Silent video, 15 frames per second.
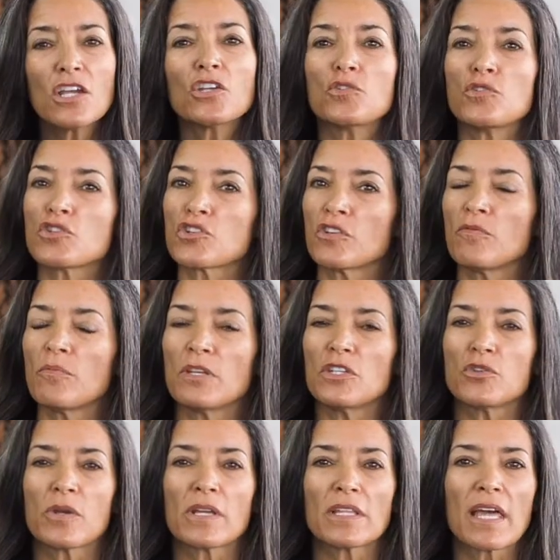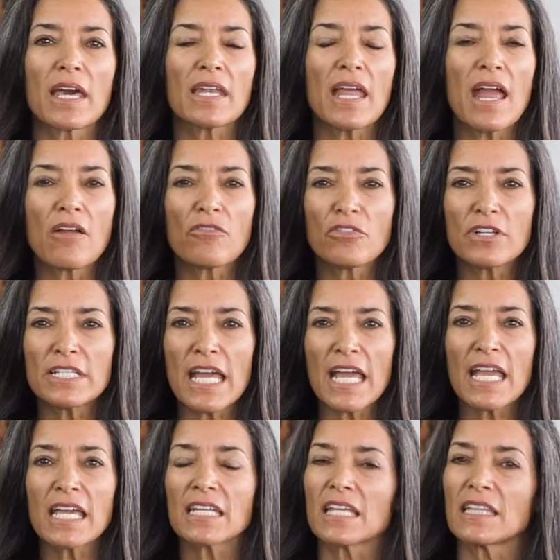You should have been doing that every
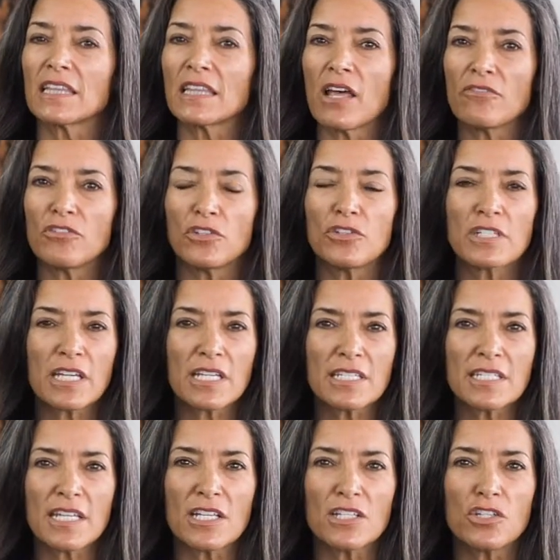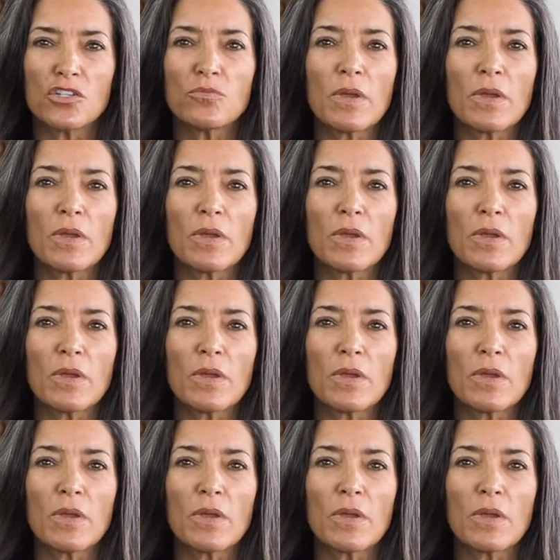day, and I'd love you to continue.